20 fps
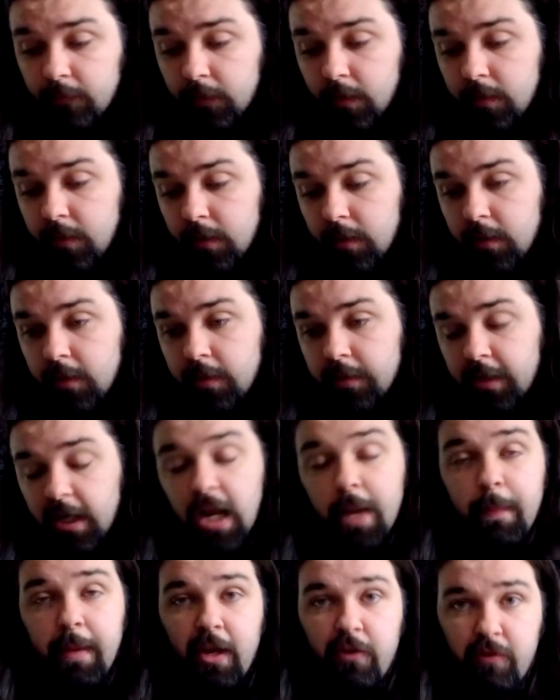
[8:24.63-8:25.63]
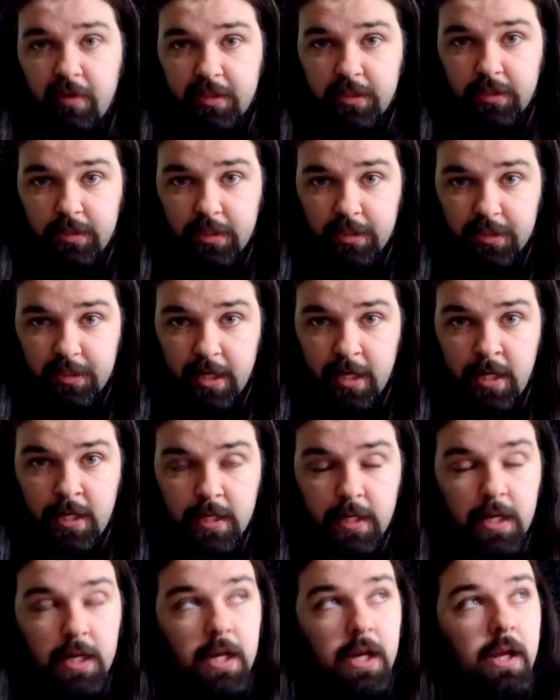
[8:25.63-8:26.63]
So that'd be interesting to see.
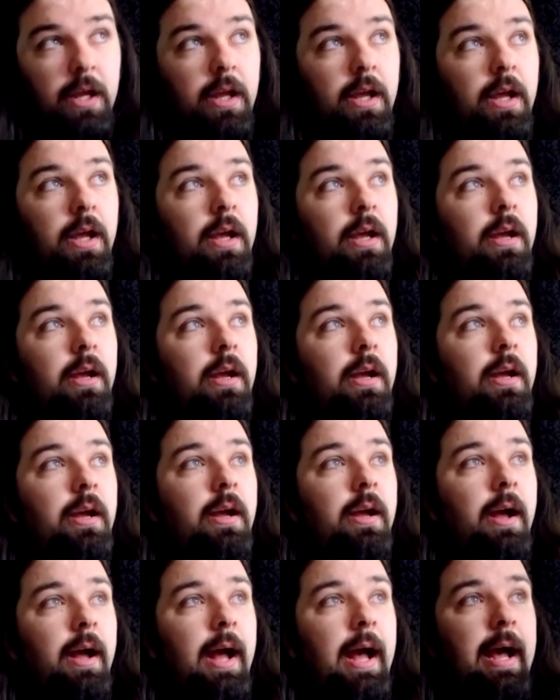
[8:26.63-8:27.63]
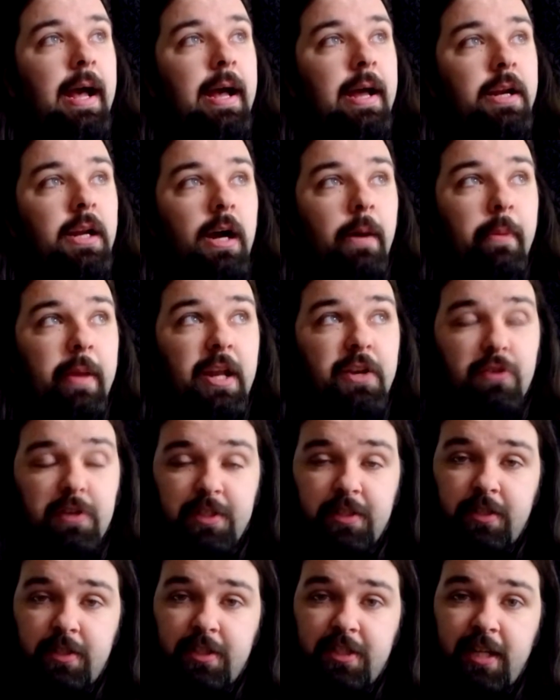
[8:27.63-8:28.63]
And I'll be interested to
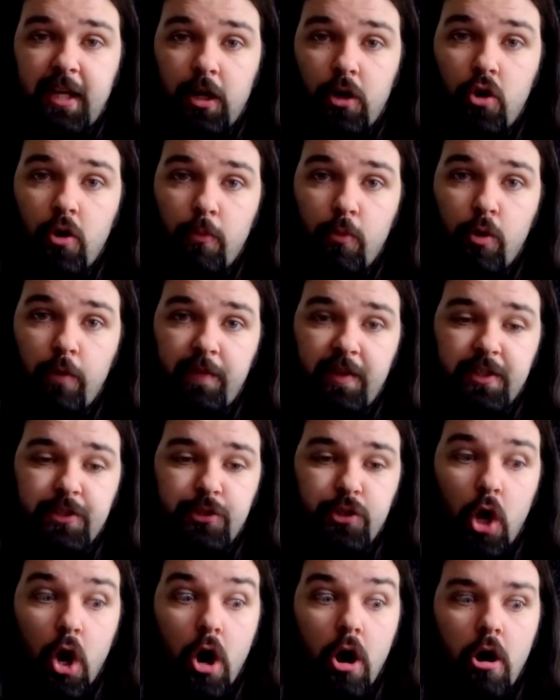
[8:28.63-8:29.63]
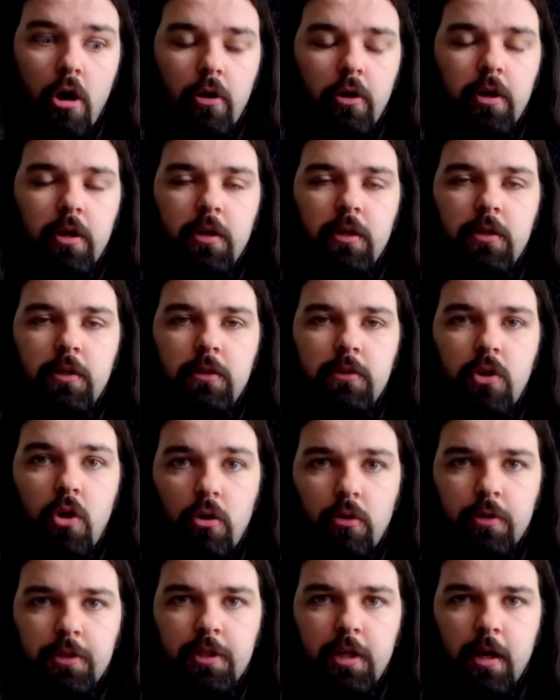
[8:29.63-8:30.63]
see a lot more of this dark Doctor
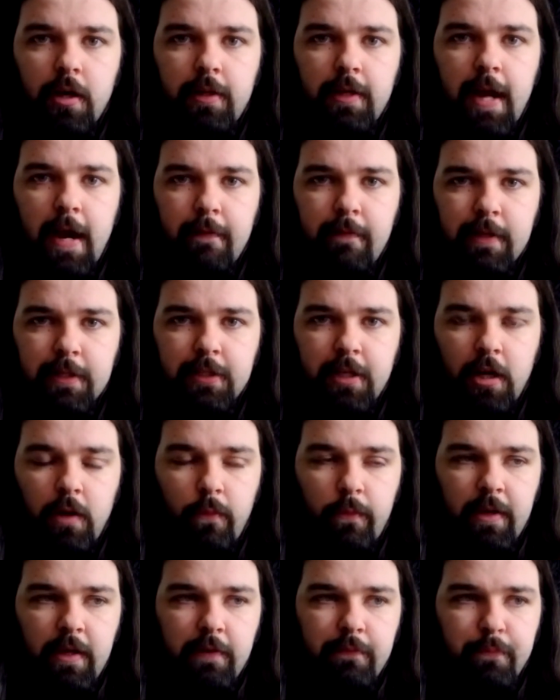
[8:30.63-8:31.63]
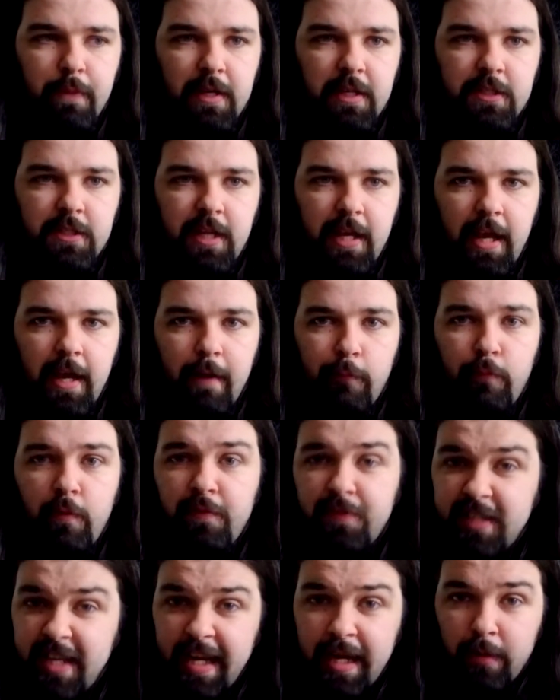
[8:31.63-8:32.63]
character that we've been seeing. And we've seen
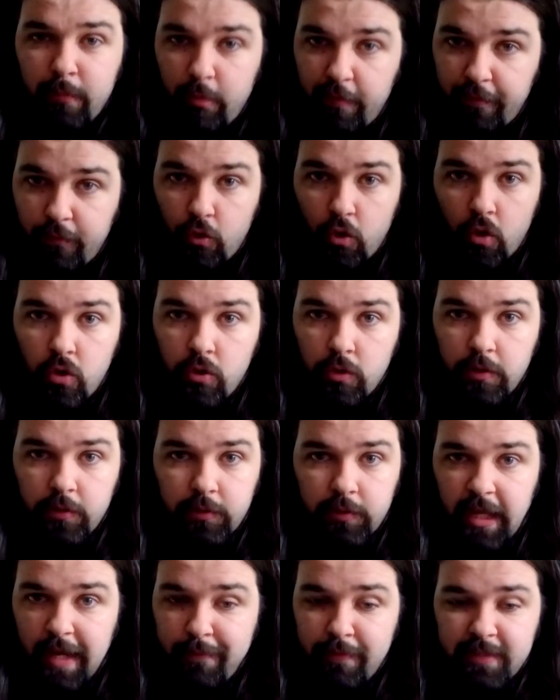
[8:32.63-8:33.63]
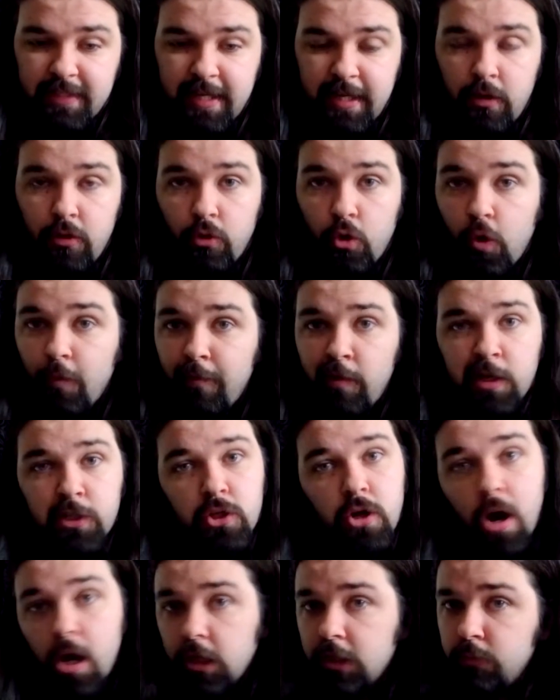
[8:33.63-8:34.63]
it before. David Tennant got very dark
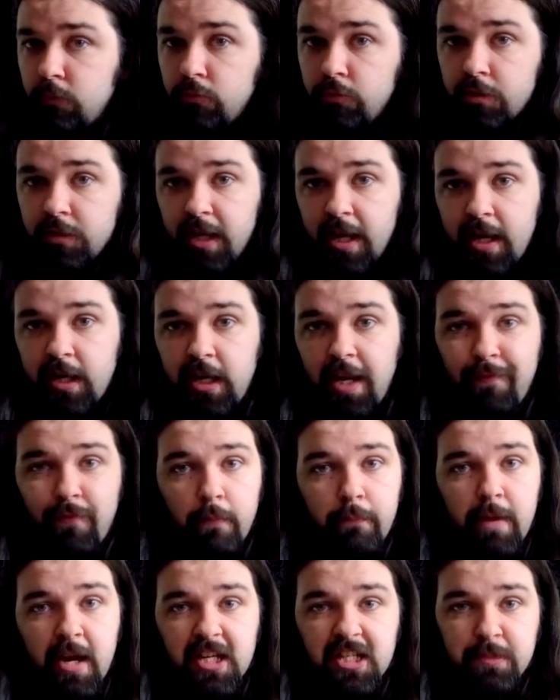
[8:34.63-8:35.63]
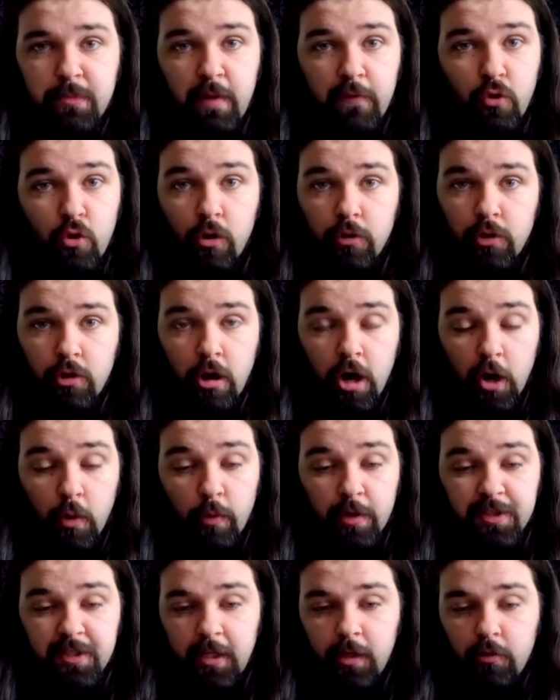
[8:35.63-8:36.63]
towards the end. Even Matt Smith got dark once he
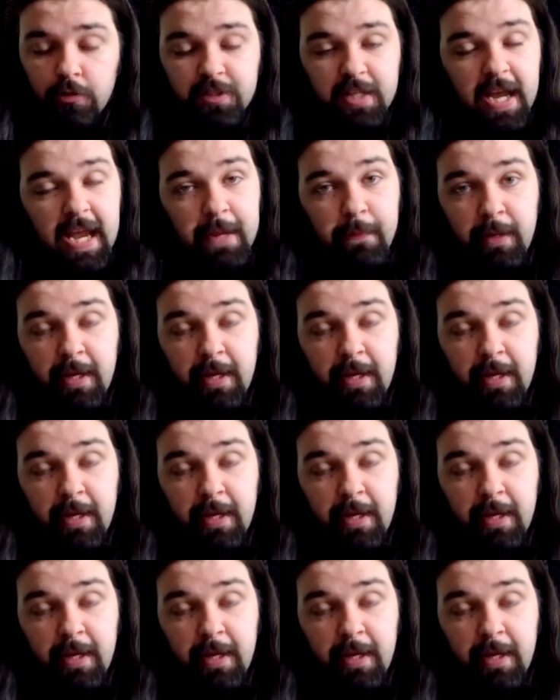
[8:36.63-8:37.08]
lost Amy.